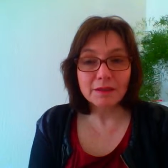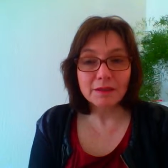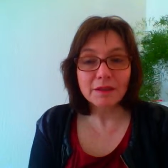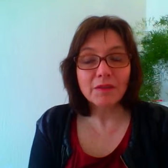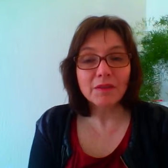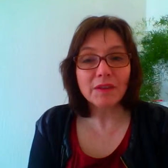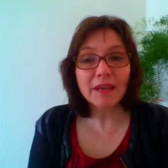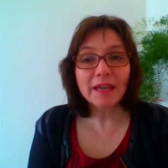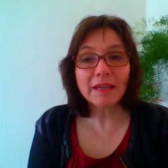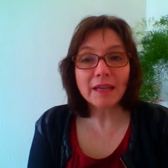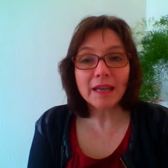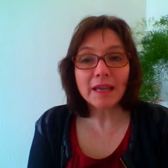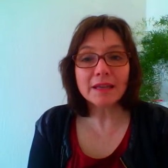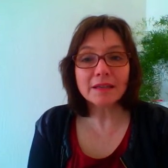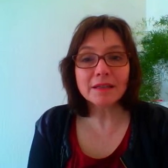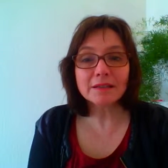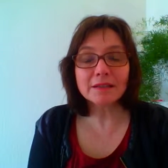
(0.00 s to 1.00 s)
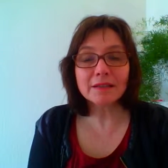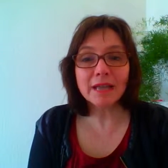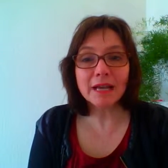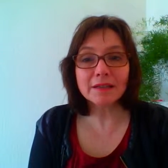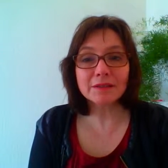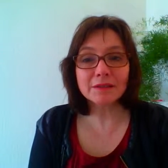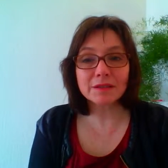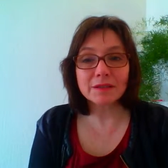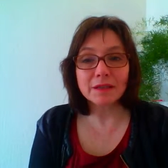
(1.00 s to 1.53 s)
The thing is
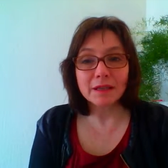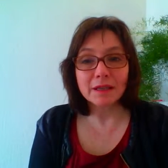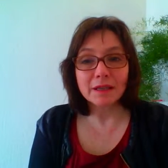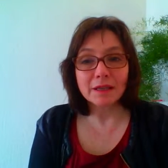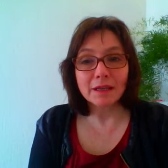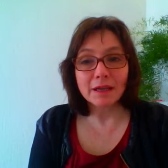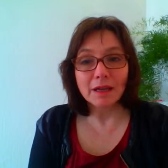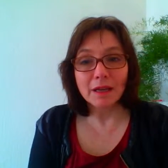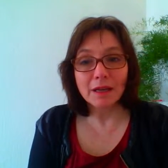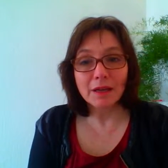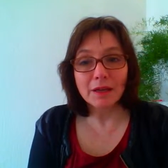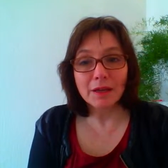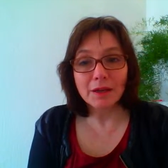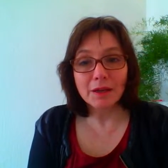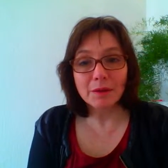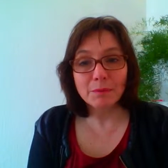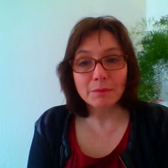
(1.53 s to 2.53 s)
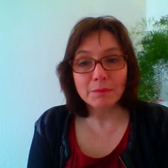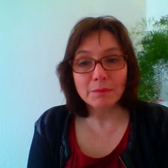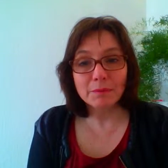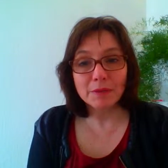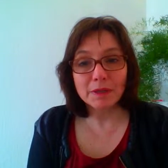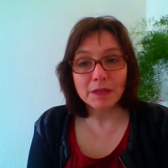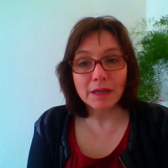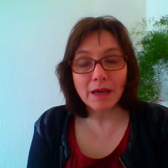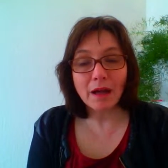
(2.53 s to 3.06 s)
that
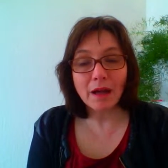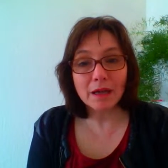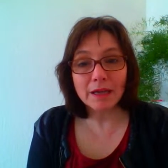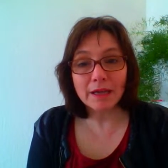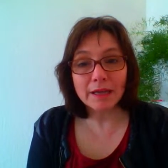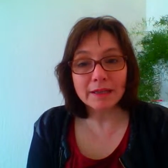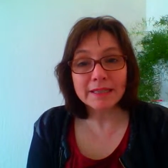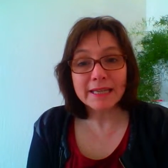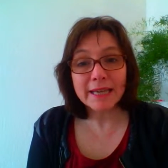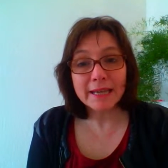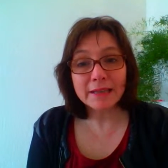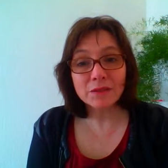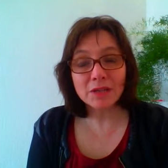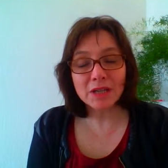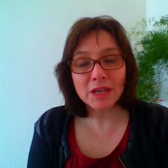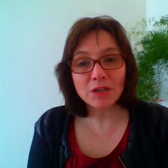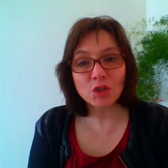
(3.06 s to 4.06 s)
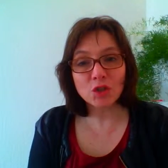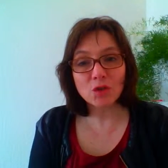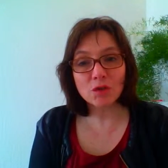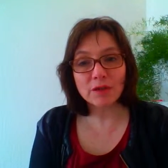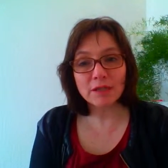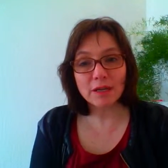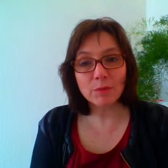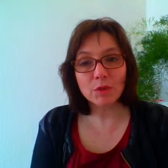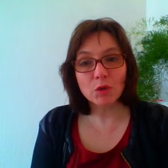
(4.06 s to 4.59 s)
the International
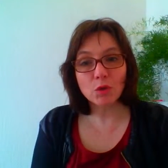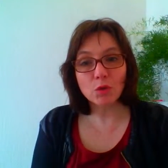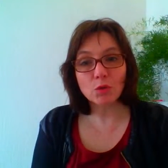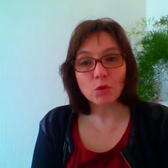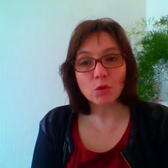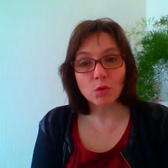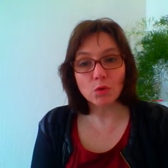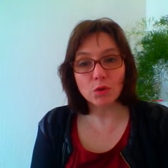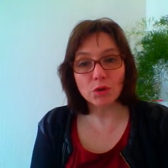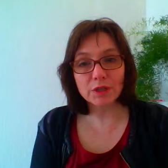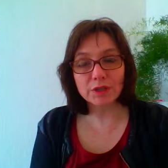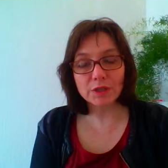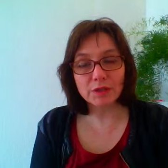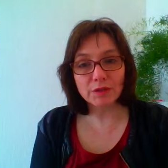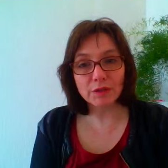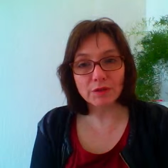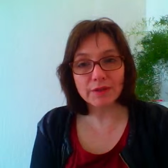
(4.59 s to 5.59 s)
Criminal Court,